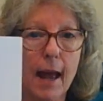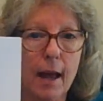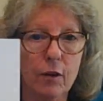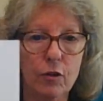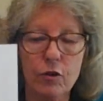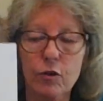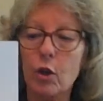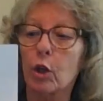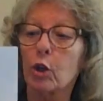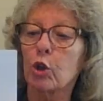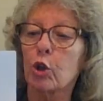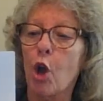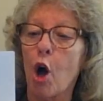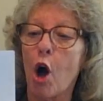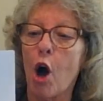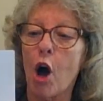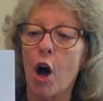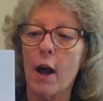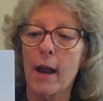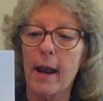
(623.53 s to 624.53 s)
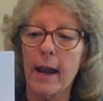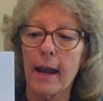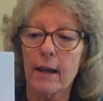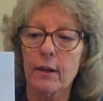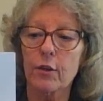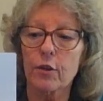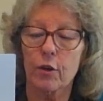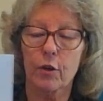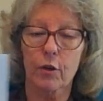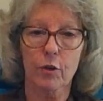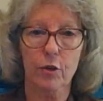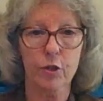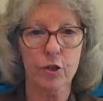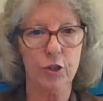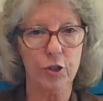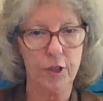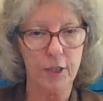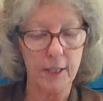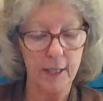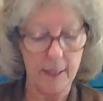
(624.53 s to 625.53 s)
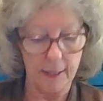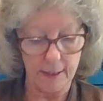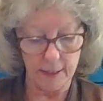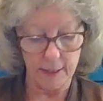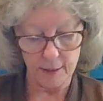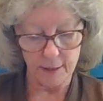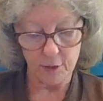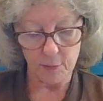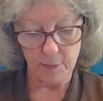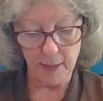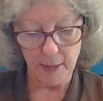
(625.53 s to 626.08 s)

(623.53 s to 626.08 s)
As the law enters, sin is